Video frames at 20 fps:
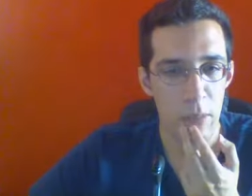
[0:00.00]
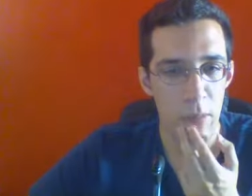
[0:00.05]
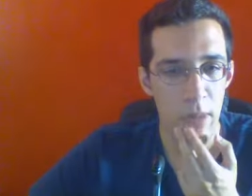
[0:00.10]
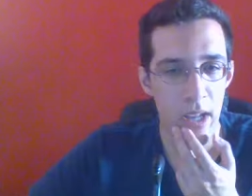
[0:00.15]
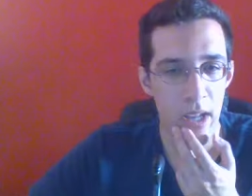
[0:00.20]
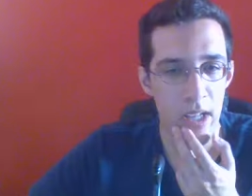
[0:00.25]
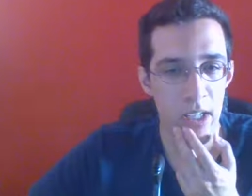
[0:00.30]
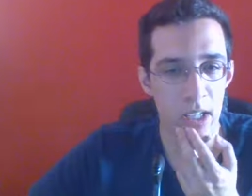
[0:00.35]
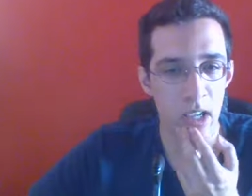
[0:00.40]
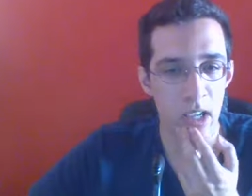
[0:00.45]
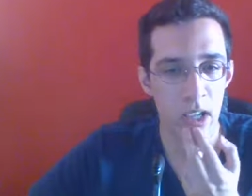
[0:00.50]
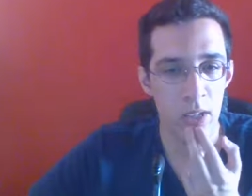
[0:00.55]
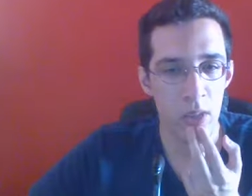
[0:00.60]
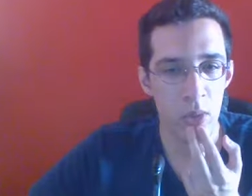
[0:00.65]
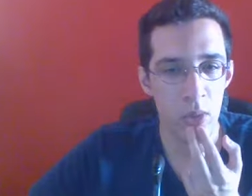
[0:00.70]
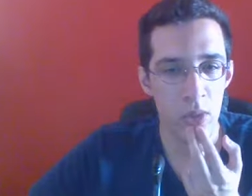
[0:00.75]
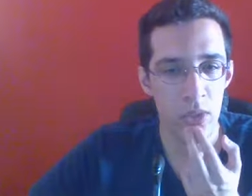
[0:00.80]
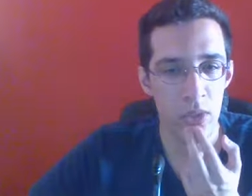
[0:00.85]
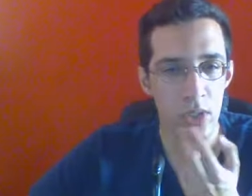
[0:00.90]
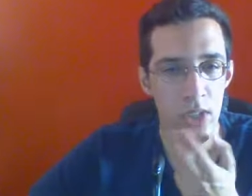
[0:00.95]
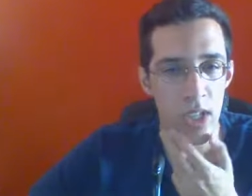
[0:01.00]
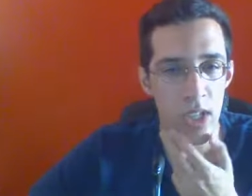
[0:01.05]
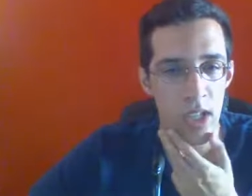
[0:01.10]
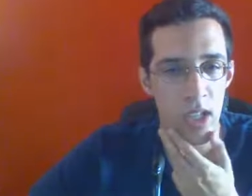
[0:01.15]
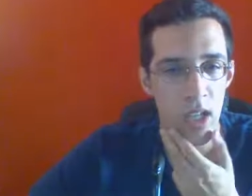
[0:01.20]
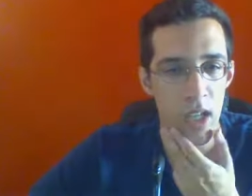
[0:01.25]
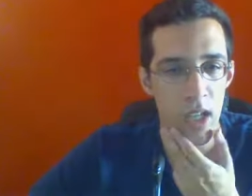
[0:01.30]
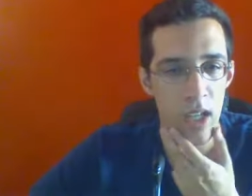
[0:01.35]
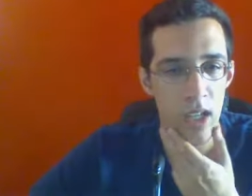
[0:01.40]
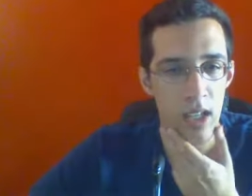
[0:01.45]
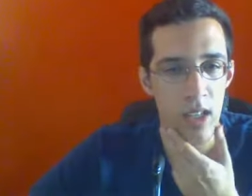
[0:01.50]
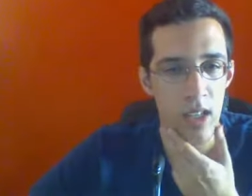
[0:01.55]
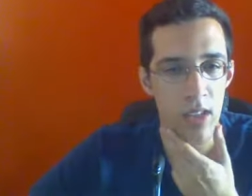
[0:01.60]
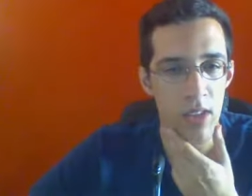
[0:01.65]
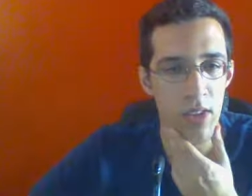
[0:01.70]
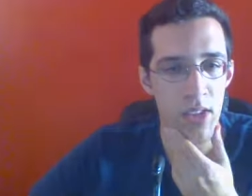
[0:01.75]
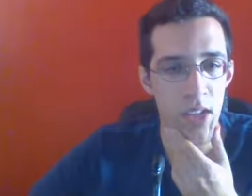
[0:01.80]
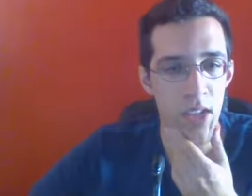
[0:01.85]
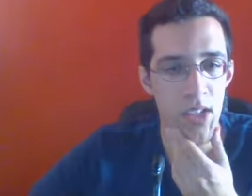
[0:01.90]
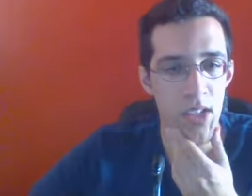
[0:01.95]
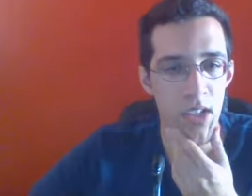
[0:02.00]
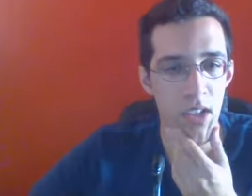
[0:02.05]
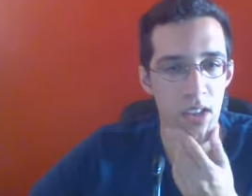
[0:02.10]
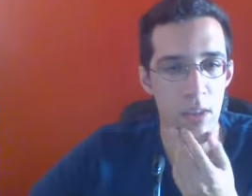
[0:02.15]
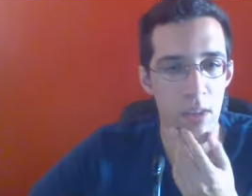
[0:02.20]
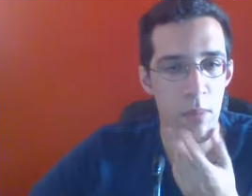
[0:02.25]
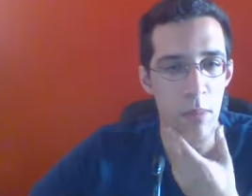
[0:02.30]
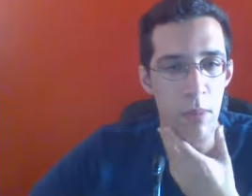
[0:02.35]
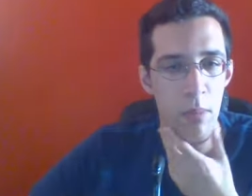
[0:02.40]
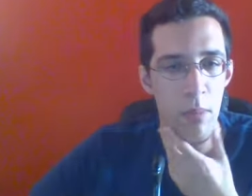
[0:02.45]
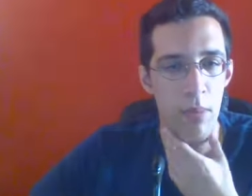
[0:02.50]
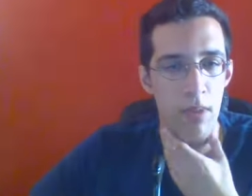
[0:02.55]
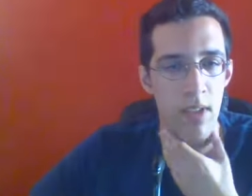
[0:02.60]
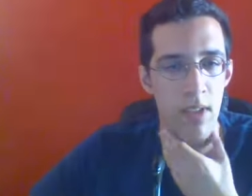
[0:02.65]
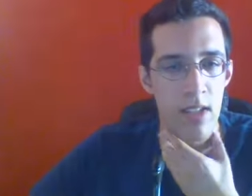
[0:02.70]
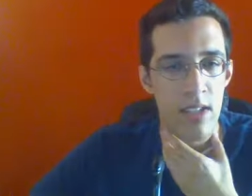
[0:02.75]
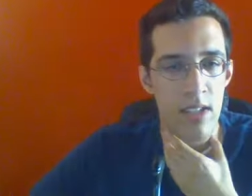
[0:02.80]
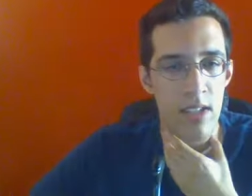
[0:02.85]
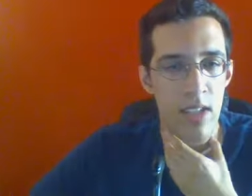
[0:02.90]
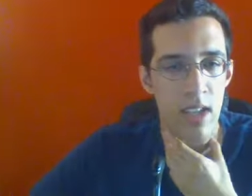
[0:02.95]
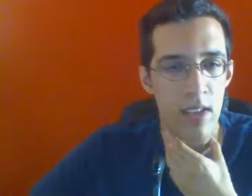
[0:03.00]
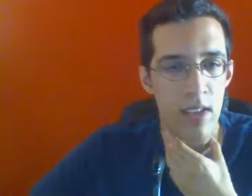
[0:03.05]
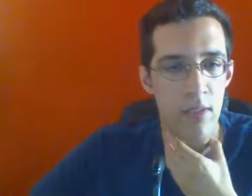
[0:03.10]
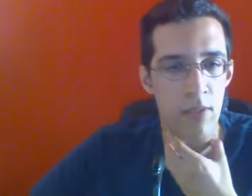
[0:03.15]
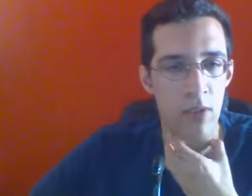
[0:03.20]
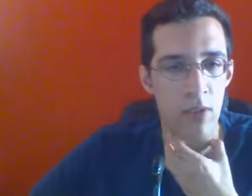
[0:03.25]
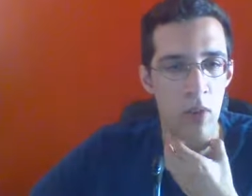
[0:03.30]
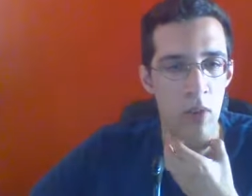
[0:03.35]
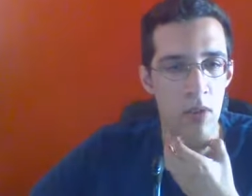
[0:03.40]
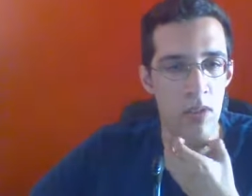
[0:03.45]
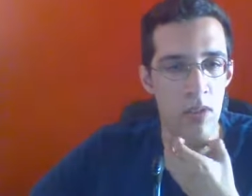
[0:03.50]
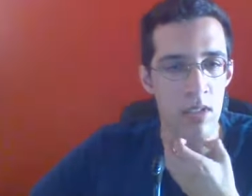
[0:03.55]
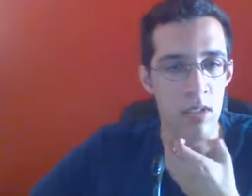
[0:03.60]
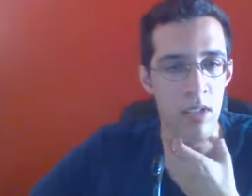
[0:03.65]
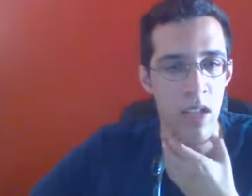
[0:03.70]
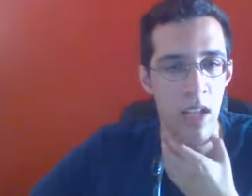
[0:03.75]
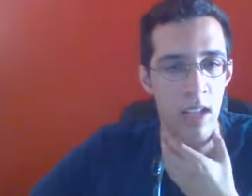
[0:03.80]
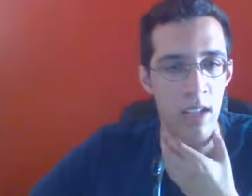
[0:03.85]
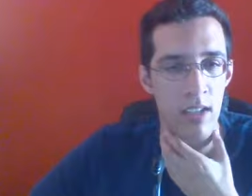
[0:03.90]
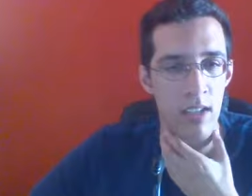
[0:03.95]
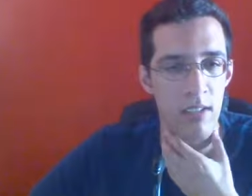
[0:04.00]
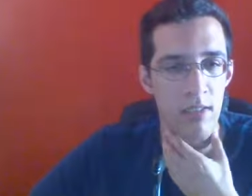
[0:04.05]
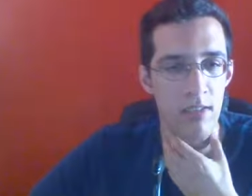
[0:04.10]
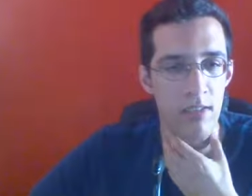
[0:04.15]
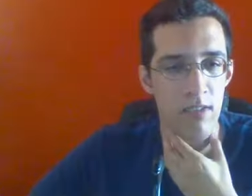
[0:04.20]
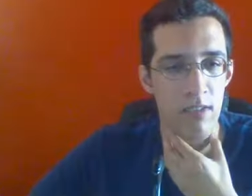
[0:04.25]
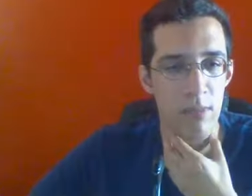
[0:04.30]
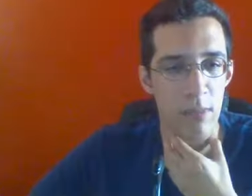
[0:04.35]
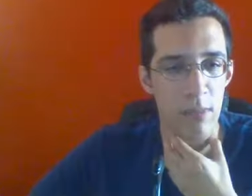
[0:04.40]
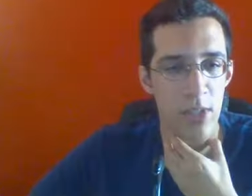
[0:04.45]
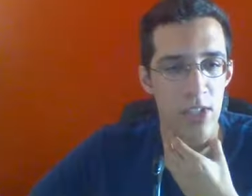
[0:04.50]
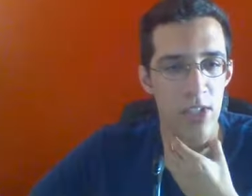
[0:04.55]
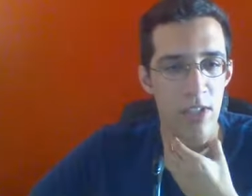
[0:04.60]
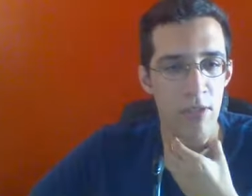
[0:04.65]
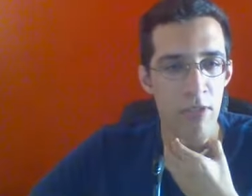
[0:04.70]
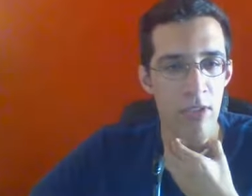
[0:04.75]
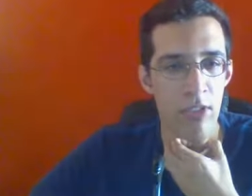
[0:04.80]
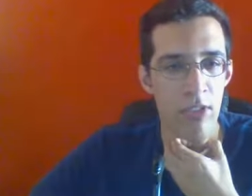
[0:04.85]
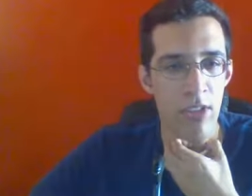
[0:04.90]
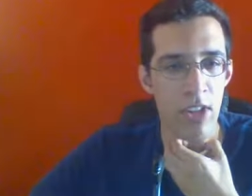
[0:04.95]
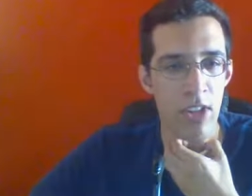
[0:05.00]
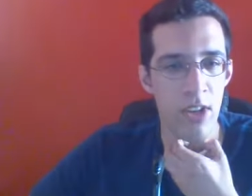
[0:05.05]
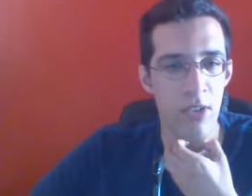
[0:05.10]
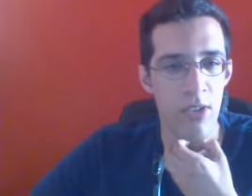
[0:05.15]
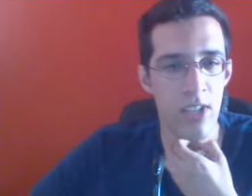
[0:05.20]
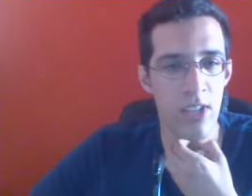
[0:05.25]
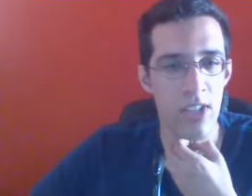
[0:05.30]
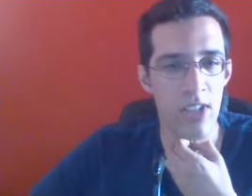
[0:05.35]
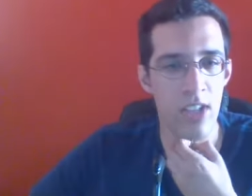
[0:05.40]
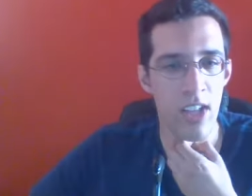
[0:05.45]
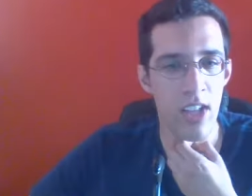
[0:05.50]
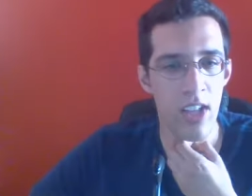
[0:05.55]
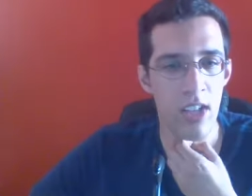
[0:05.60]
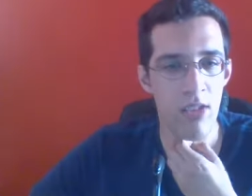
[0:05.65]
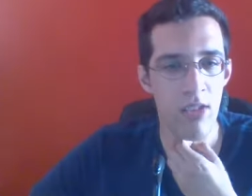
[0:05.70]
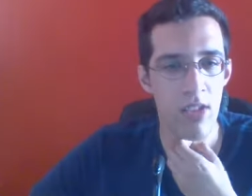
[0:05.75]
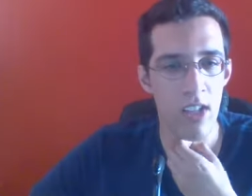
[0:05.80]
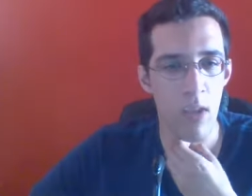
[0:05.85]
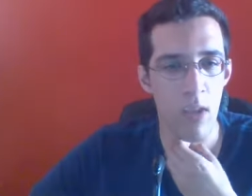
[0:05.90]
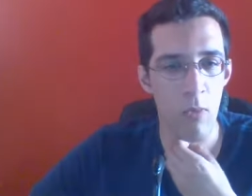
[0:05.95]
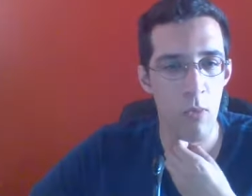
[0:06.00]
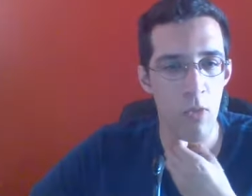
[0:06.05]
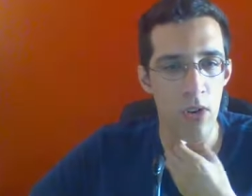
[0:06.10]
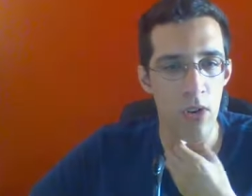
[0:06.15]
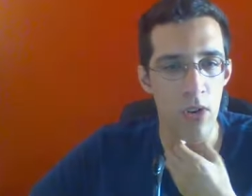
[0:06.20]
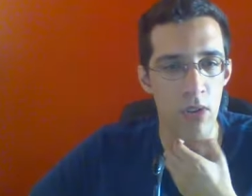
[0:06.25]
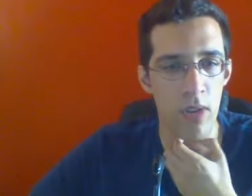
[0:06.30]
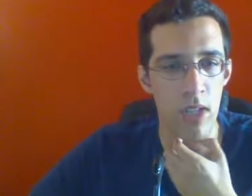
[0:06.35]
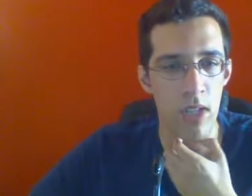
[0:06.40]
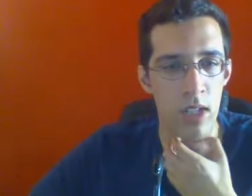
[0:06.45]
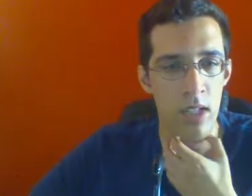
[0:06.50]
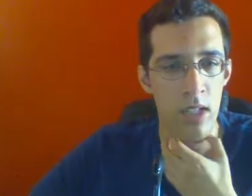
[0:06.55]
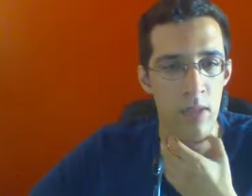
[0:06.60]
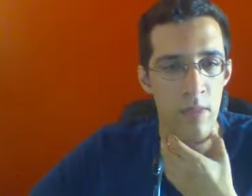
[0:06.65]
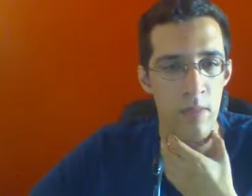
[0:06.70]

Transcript: Badger, I told you, didn't I? These are the people that saved Lola's life. But Chiffon dear, it's dangerous, I'm worried.